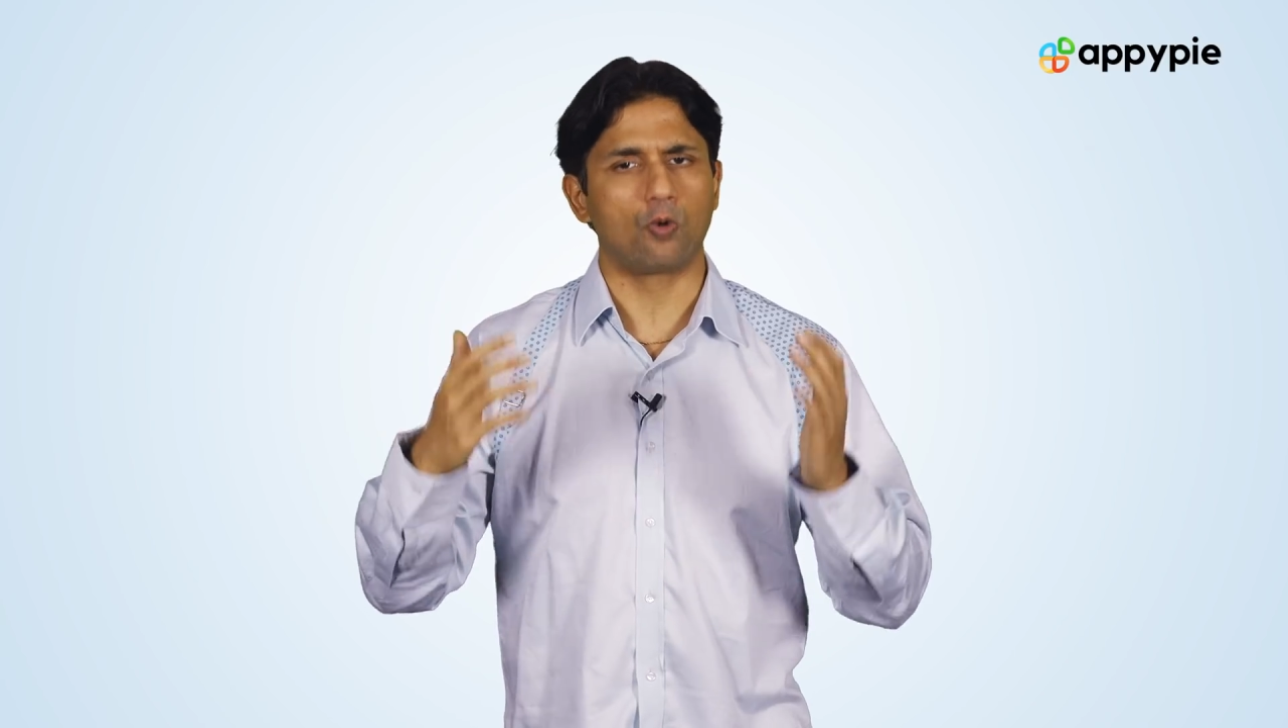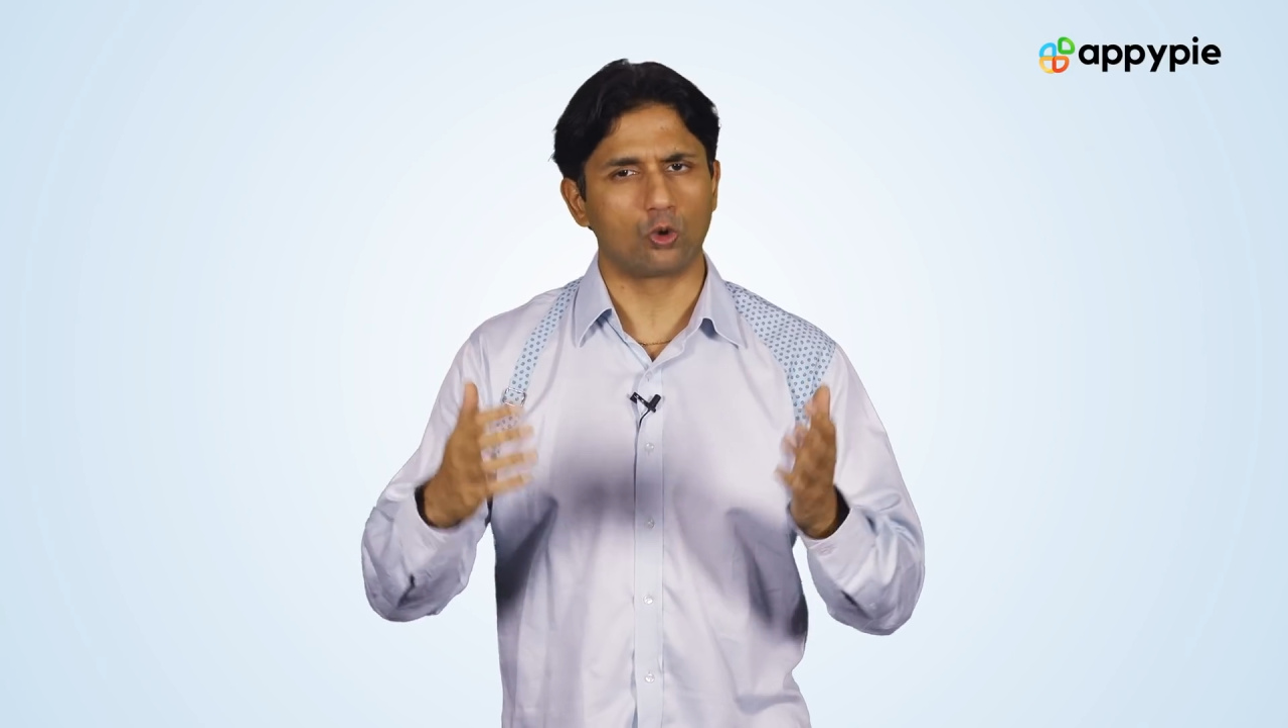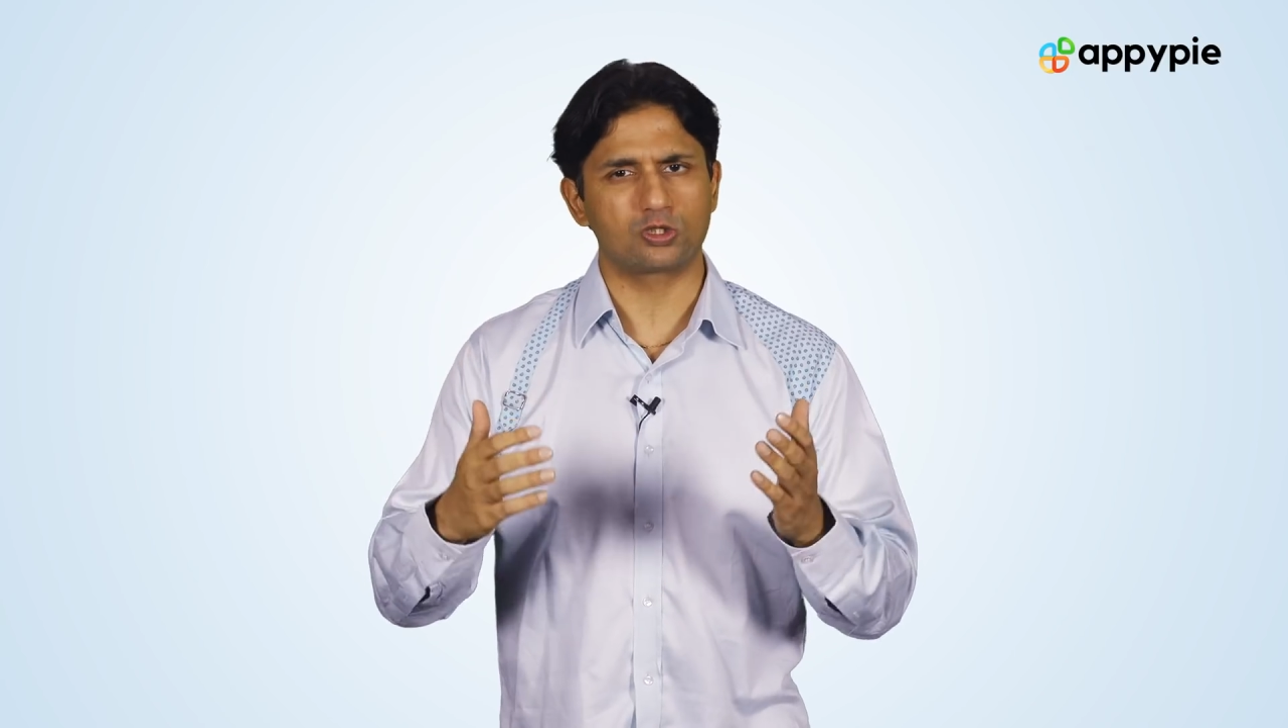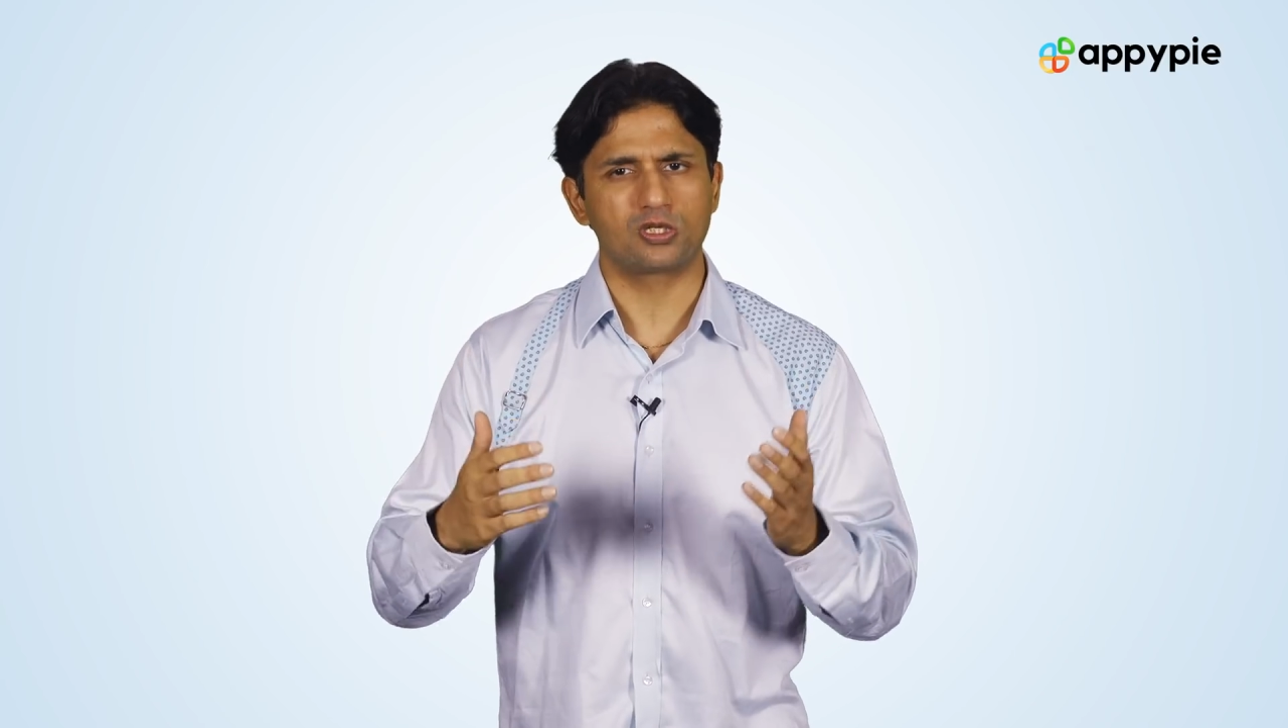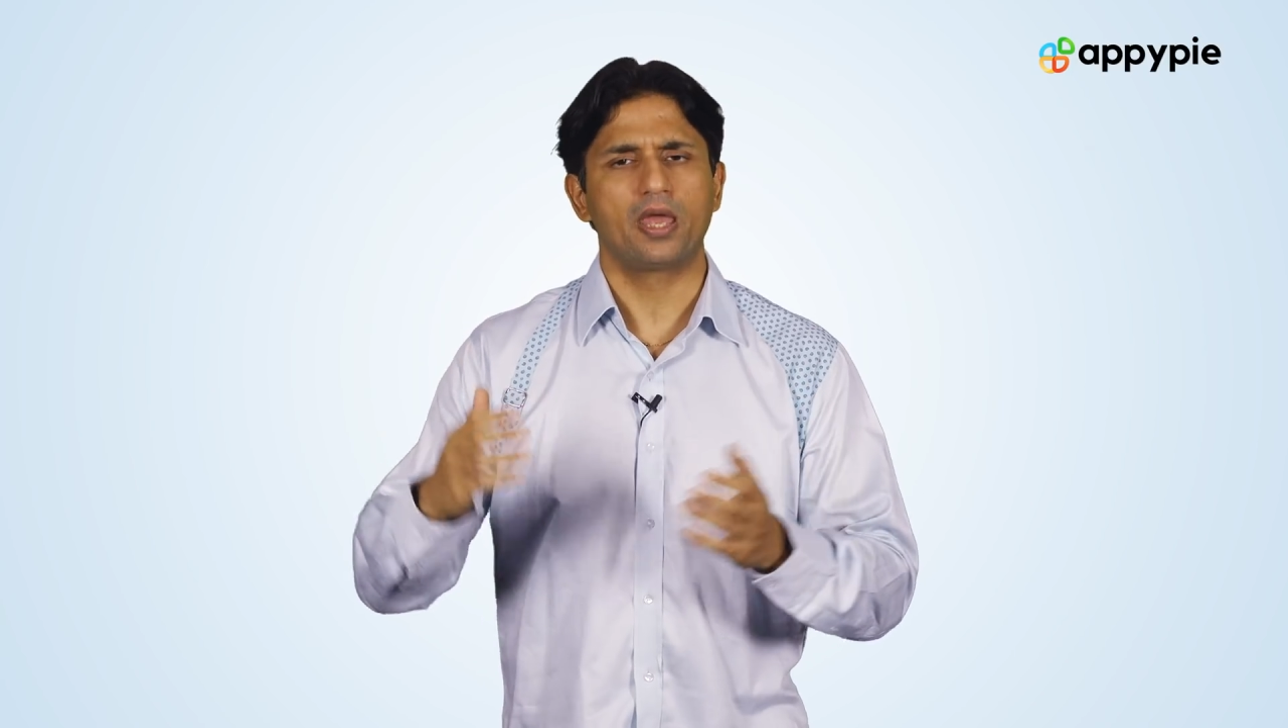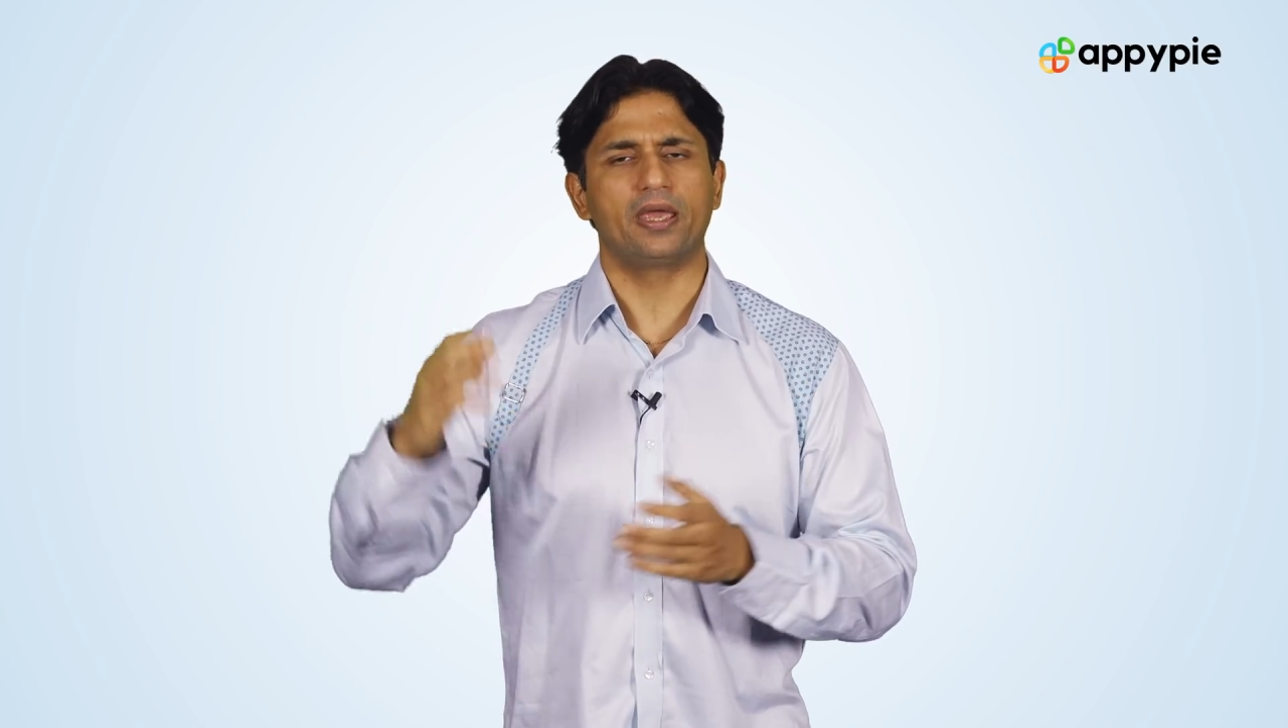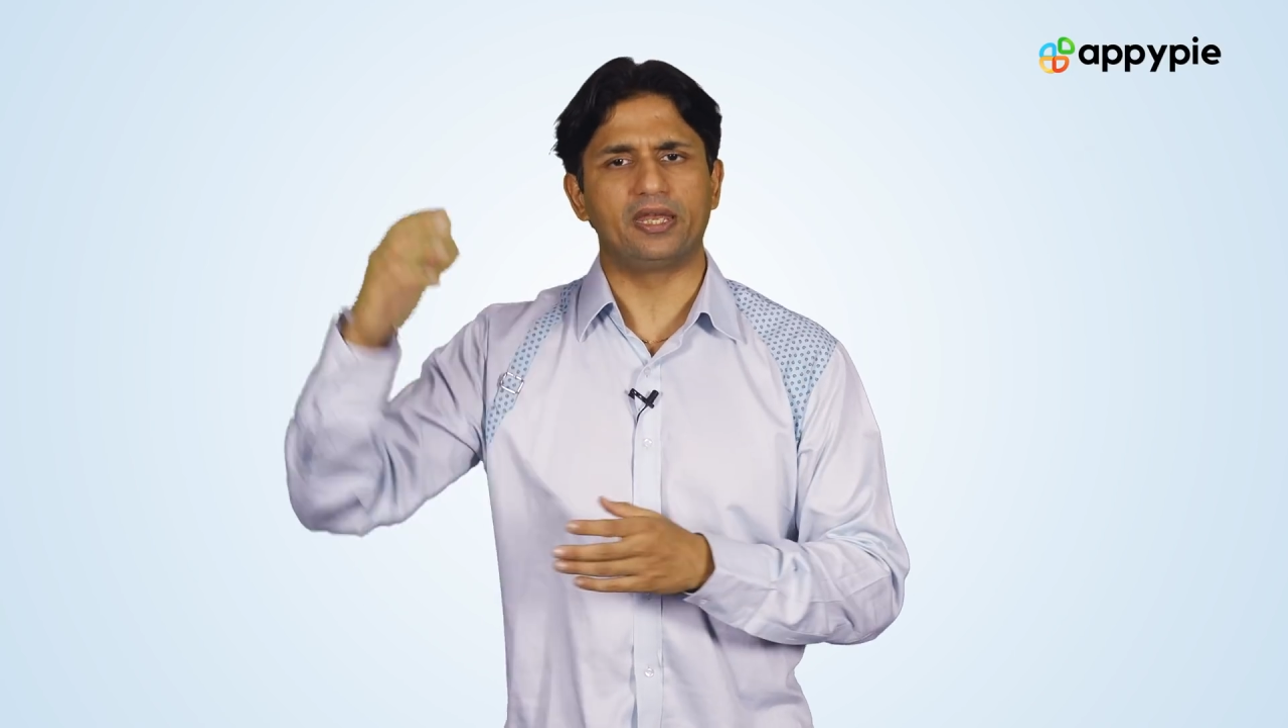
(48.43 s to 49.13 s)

posts